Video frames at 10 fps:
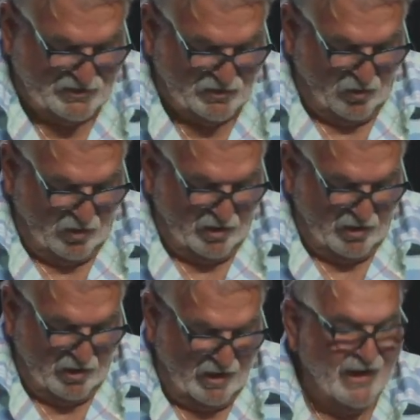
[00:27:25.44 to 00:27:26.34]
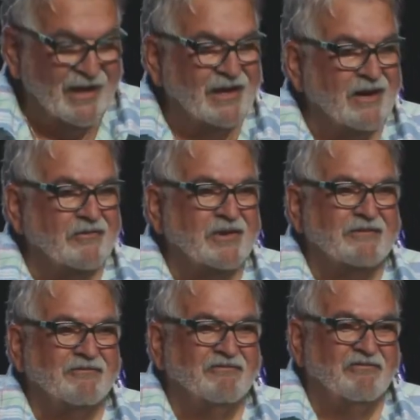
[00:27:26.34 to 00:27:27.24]
disorder in
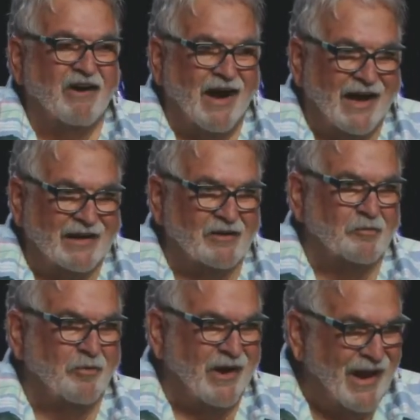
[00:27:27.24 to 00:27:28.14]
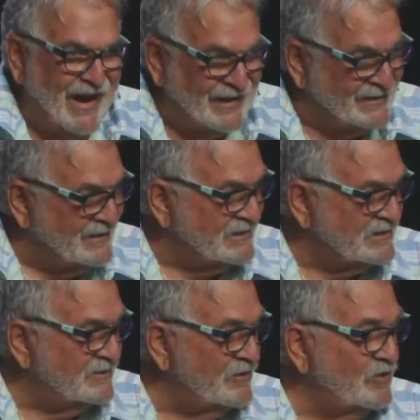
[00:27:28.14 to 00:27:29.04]
every vile
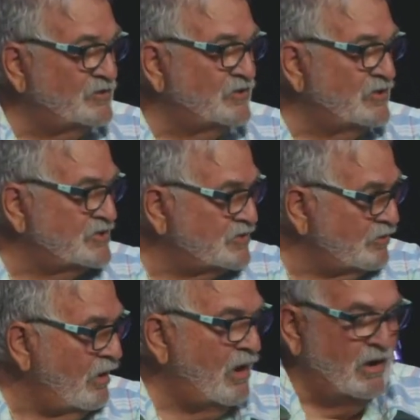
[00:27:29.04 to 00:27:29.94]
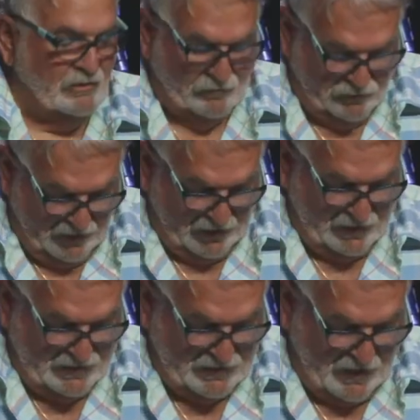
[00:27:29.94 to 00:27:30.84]
practice. Those are strong
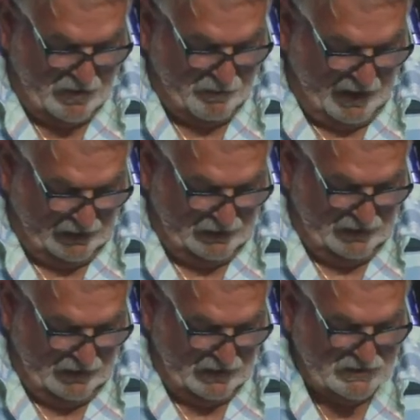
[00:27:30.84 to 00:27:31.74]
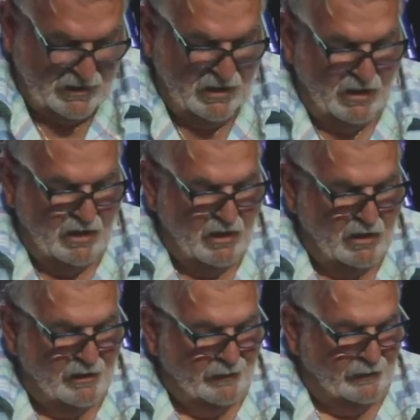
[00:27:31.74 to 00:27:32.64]
words. Oh, my goodness.
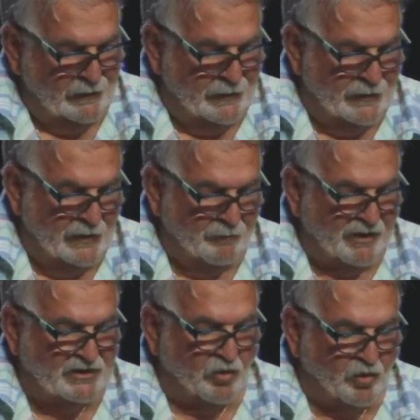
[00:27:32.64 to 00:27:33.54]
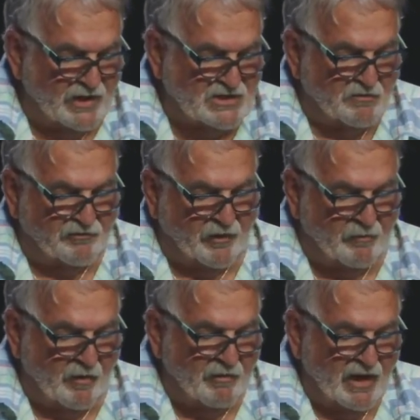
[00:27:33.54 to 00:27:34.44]
But the wisdom
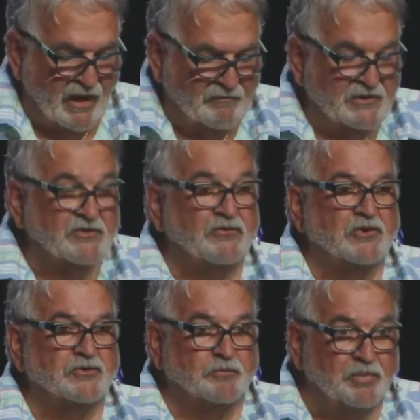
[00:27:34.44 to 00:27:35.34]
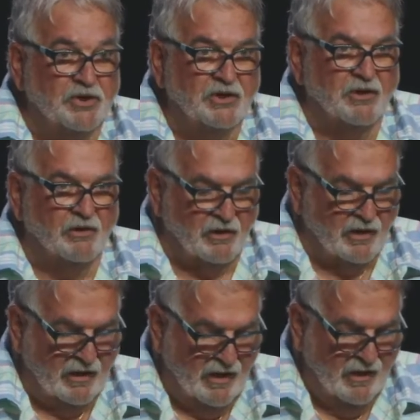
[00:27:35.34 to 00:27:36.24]
from above is first
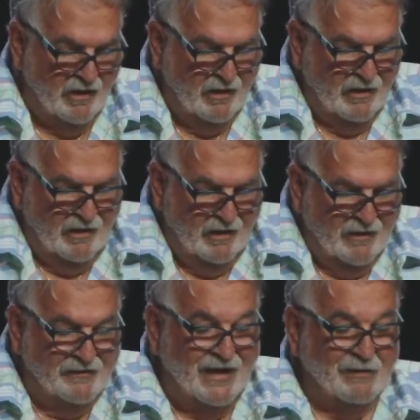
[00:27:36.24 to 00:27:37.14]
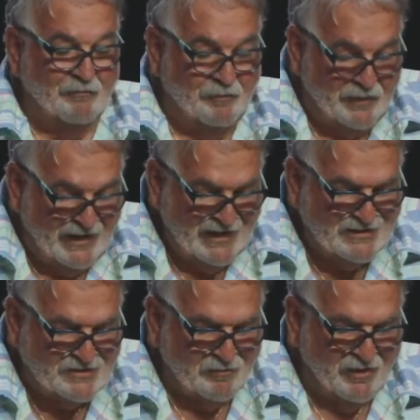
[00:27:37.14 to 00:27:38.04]
pure, then
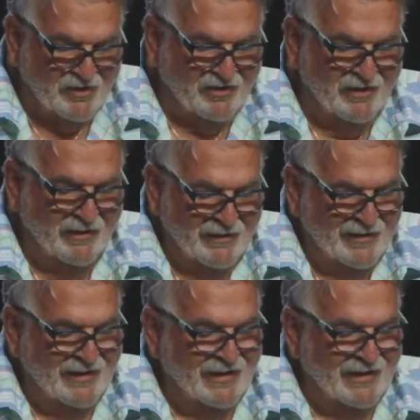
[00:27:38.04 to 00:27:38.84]
peaceable,